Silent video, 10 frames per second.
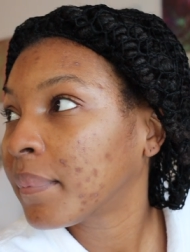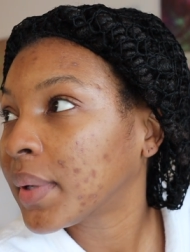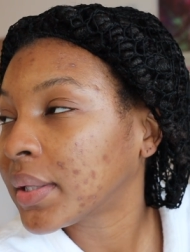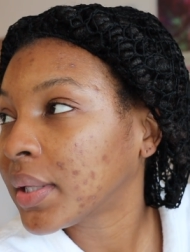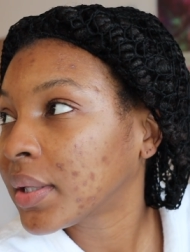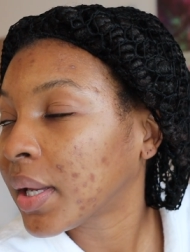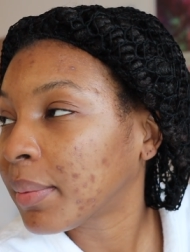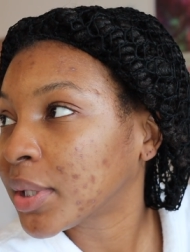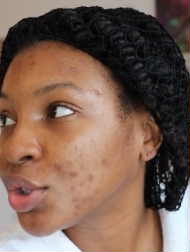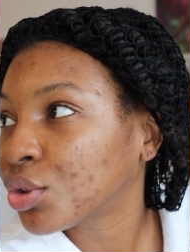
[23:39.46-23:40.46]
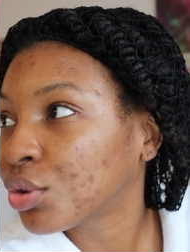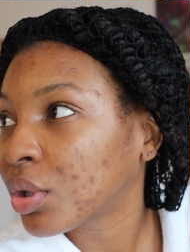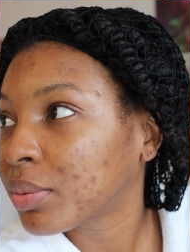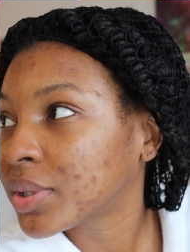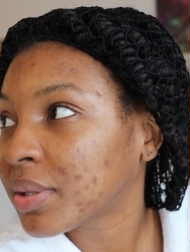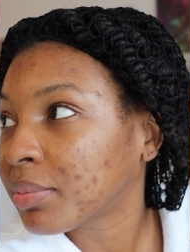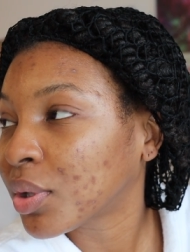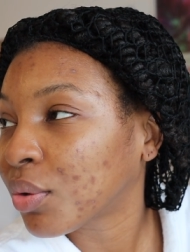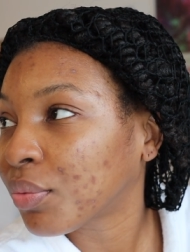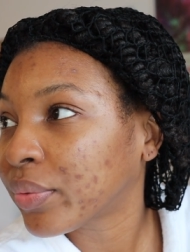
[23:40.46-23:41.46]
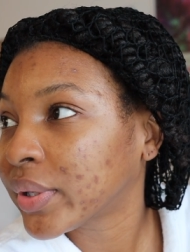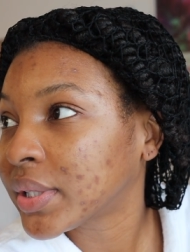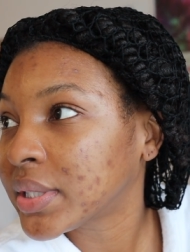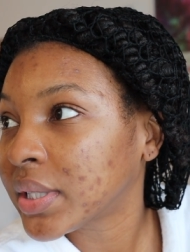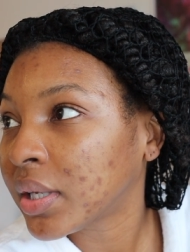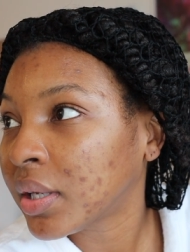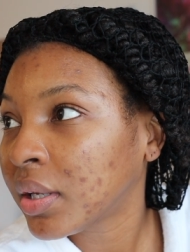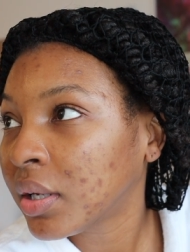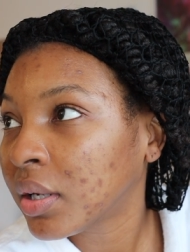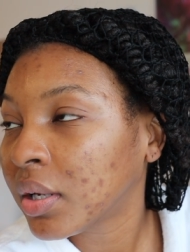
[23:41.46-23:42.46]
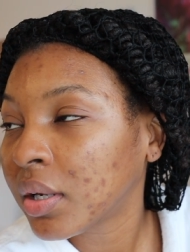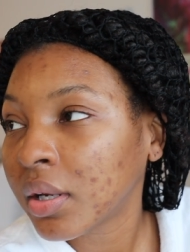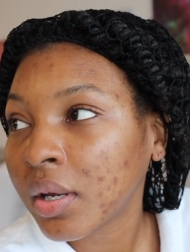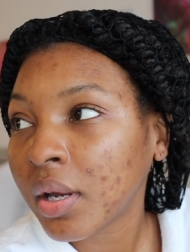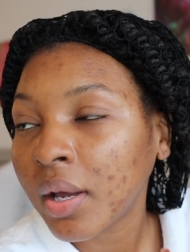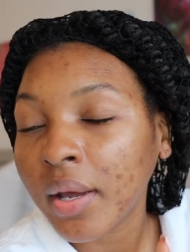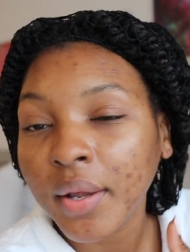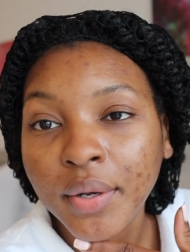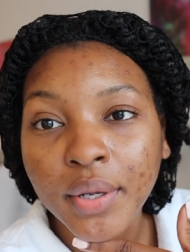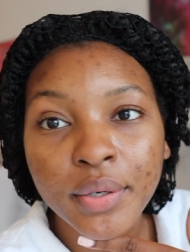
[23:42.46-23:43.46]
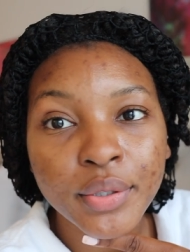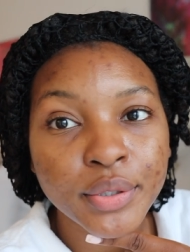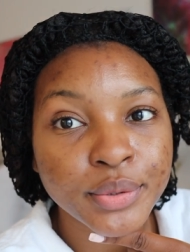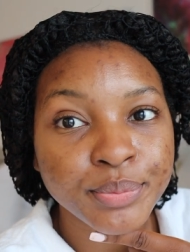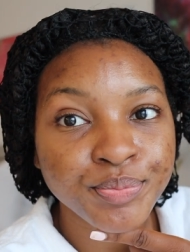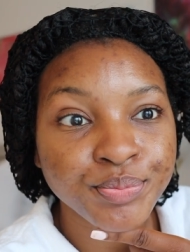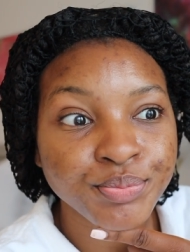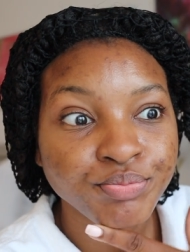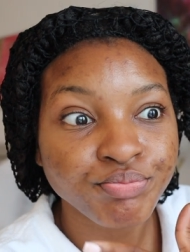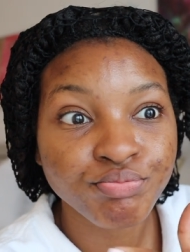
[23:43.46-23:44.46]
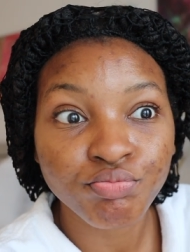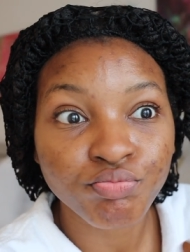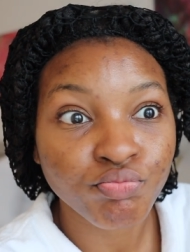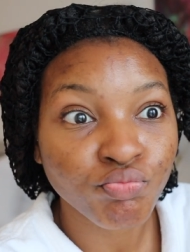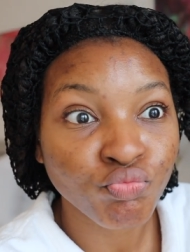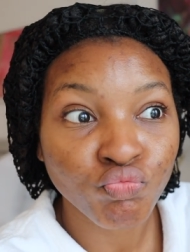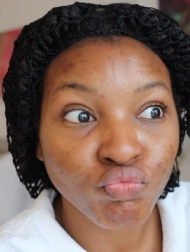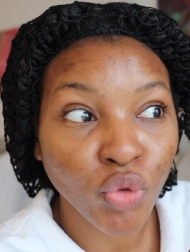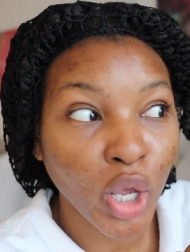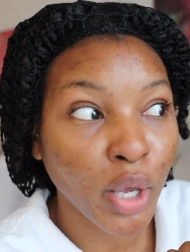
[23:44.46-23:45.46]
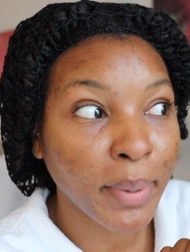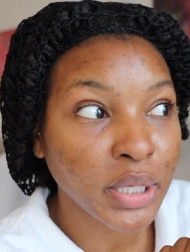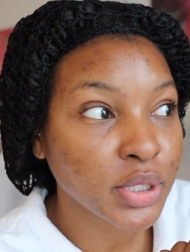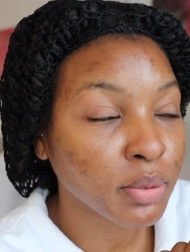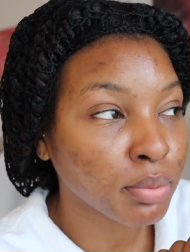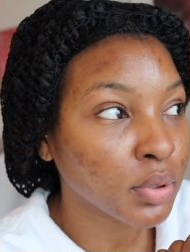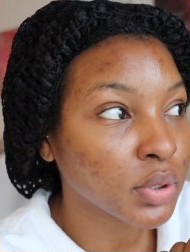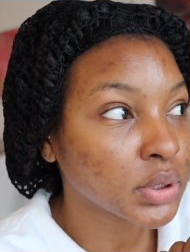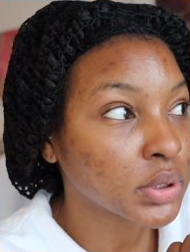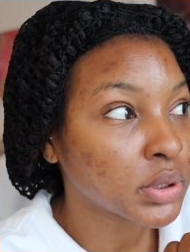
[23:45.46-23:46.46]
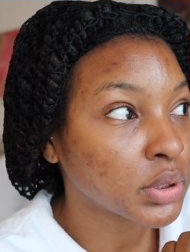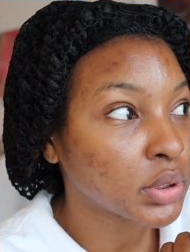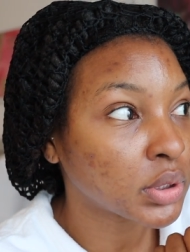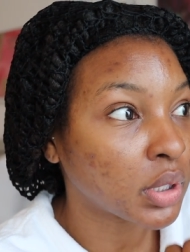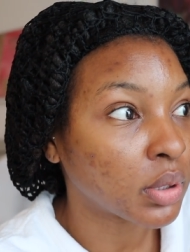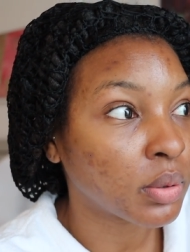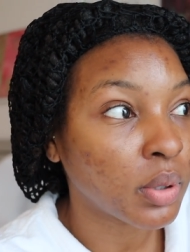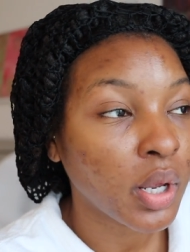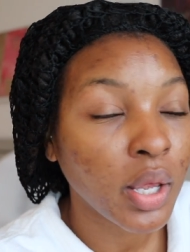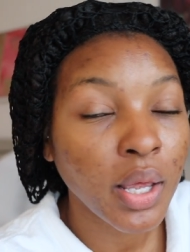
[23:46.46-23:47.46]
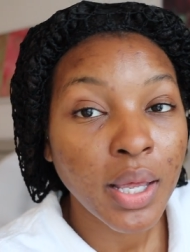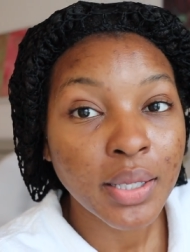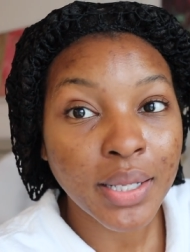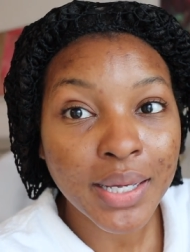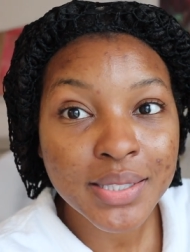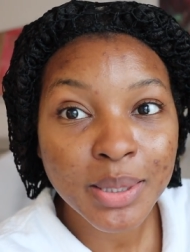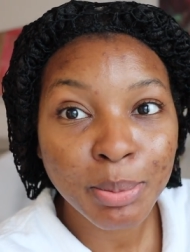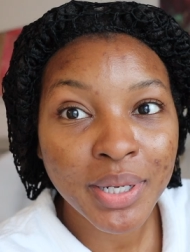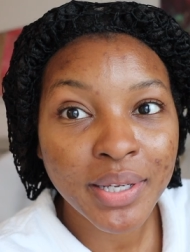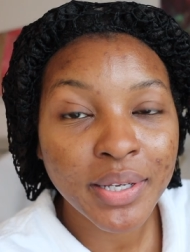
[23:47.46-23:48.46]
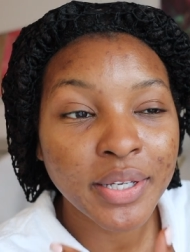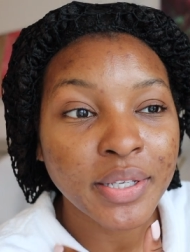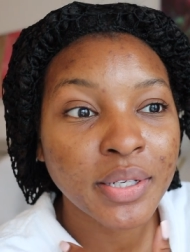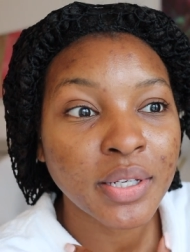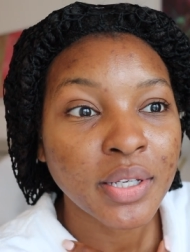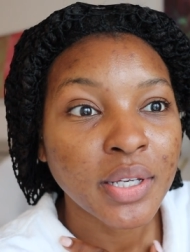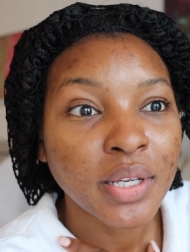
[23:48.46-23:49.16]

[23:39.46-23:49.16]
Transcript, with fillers: i think they blessed your girl with some local free tea and then um head back to the bronx so that's the plan